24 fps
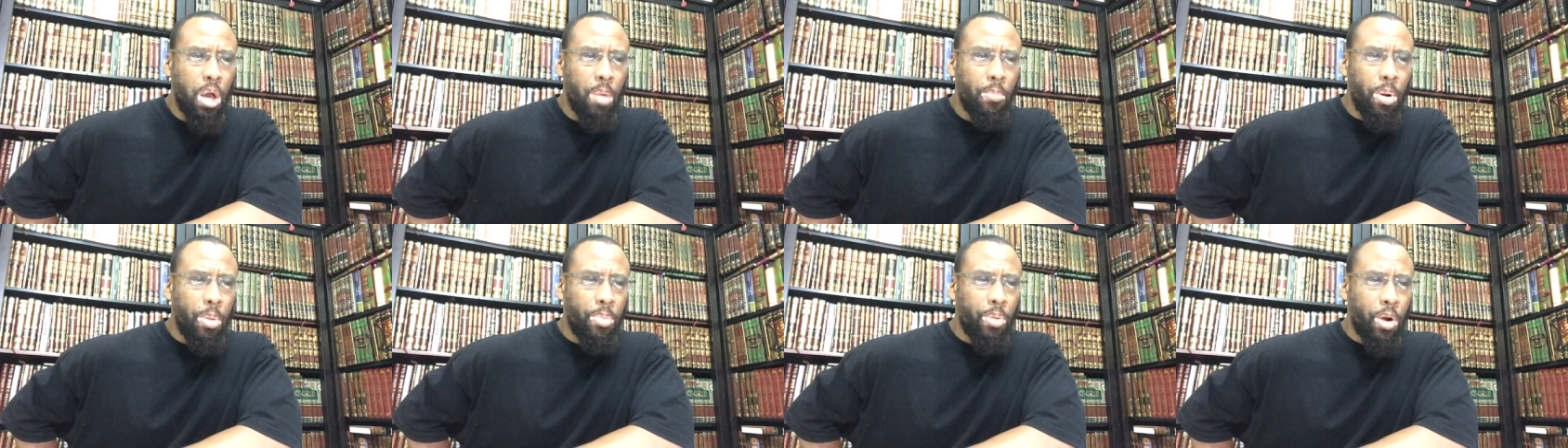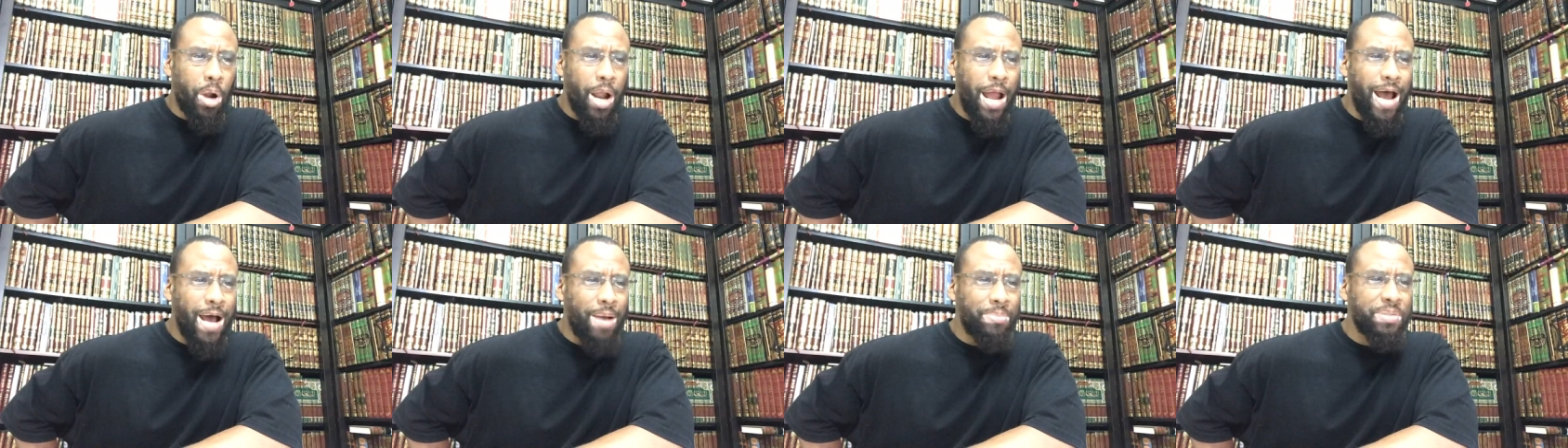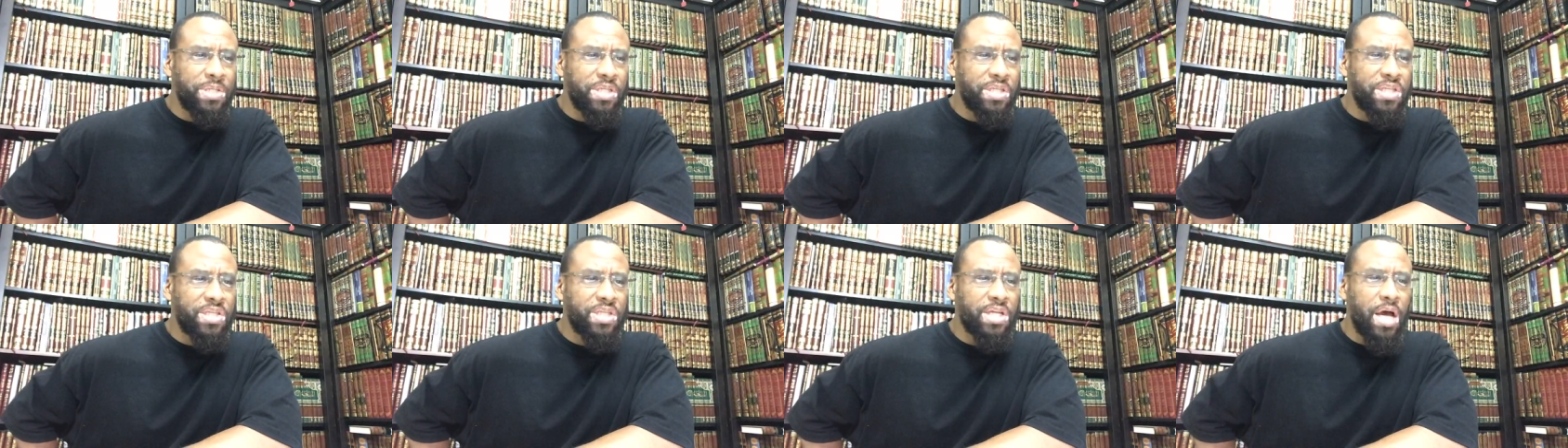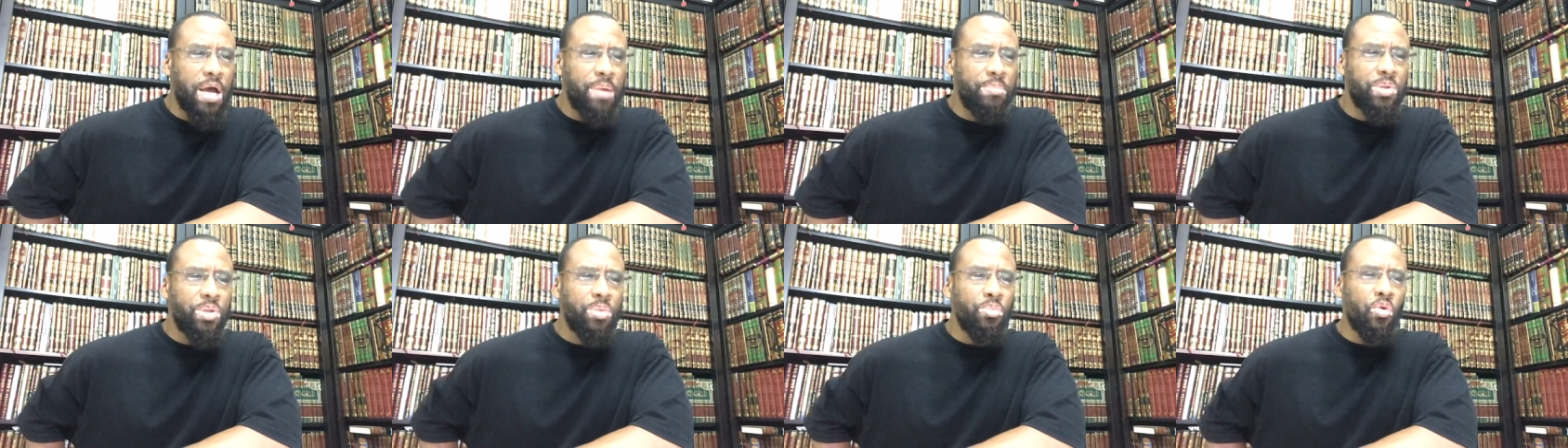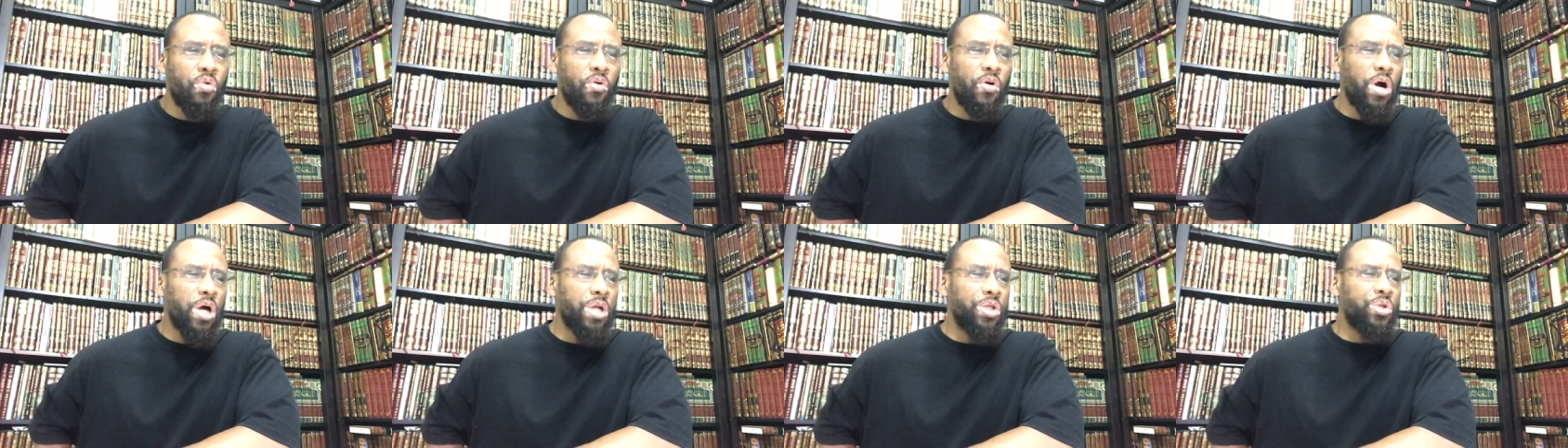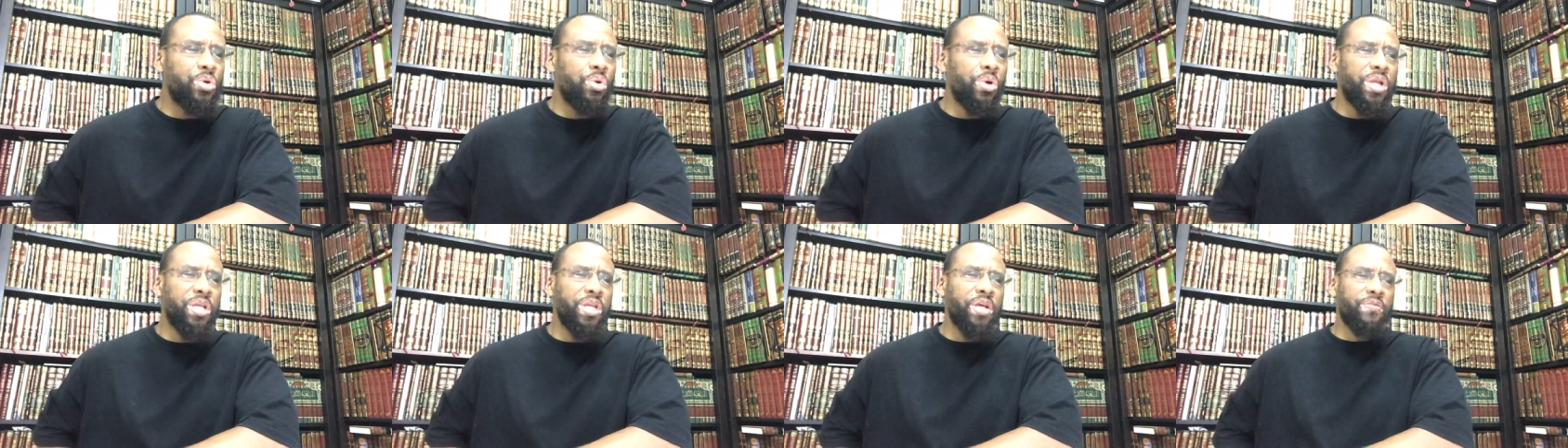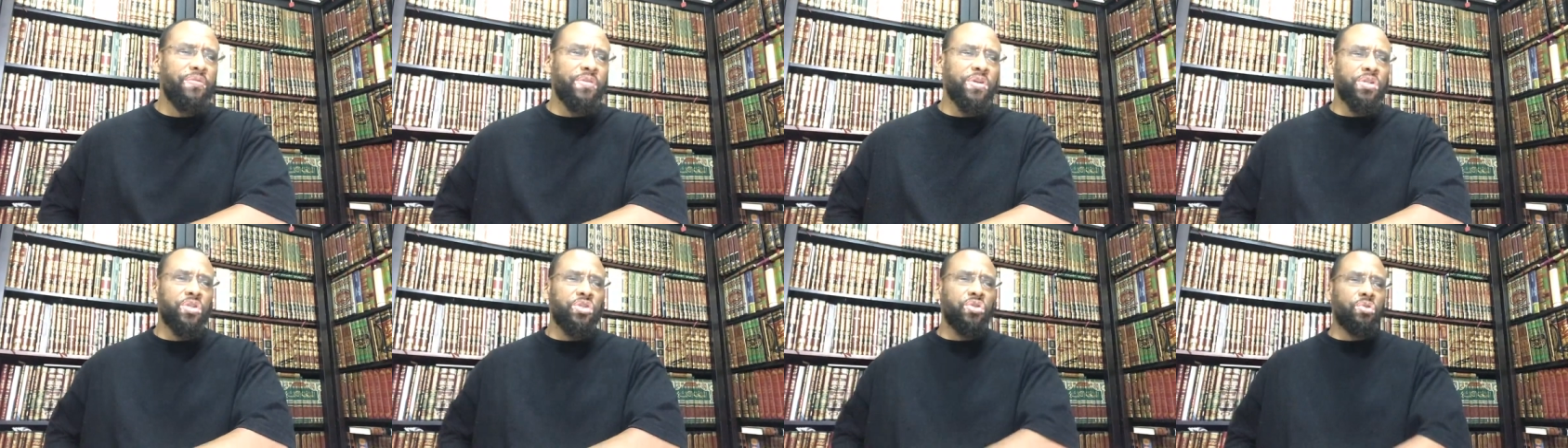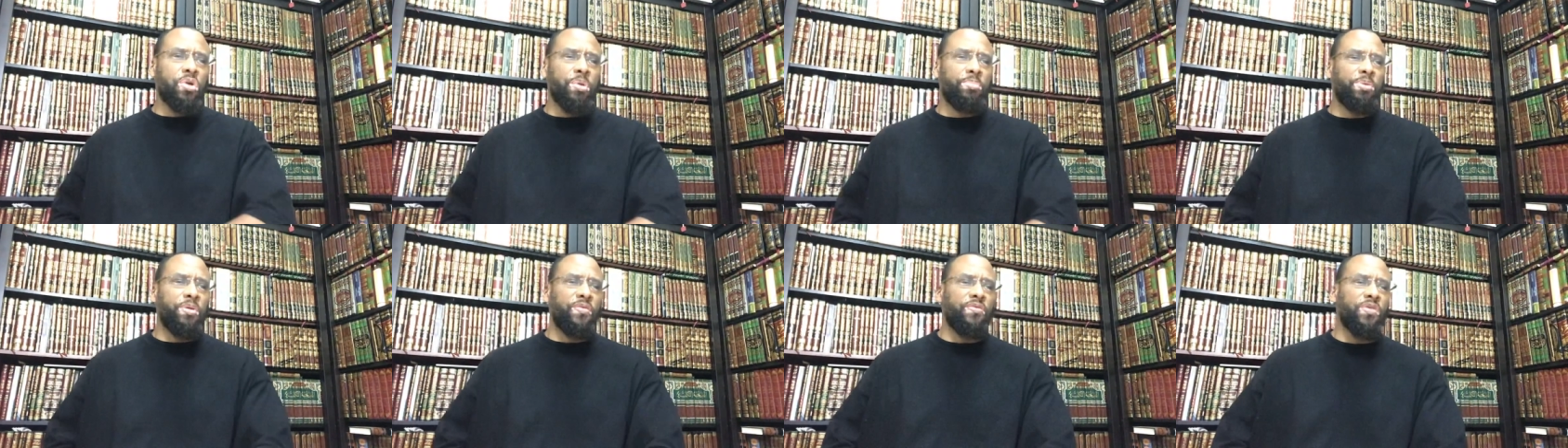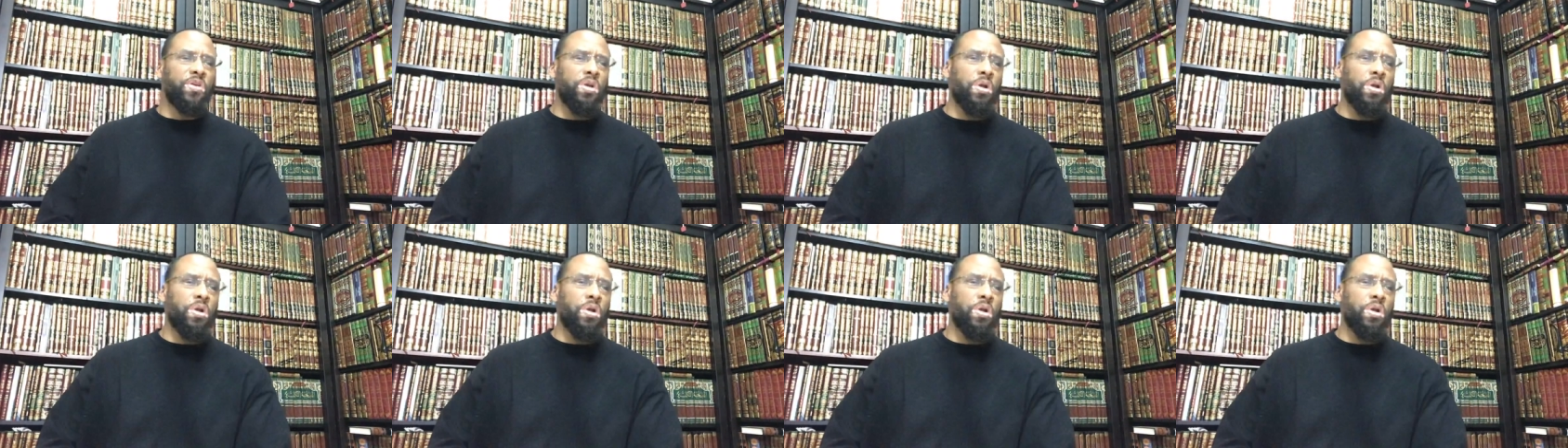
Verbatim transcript: but perhaps it's time to move on to a different descriptive